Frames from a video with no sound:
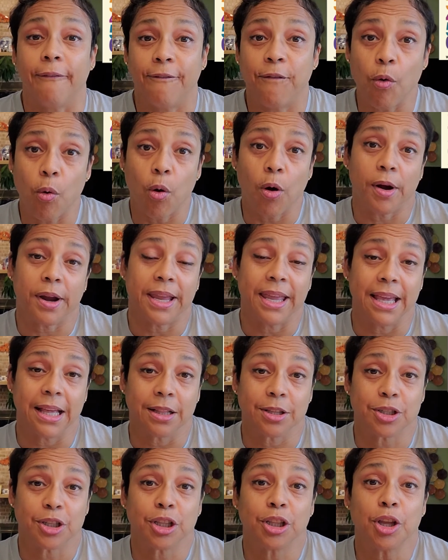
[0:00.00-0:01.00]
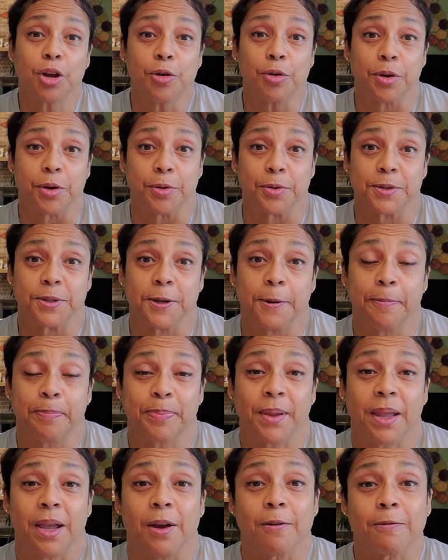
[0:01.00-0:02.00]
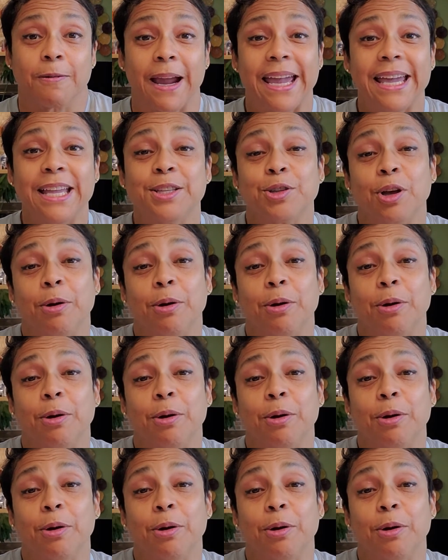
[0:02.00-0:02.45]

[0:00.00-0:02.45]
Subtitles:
for English learners, right?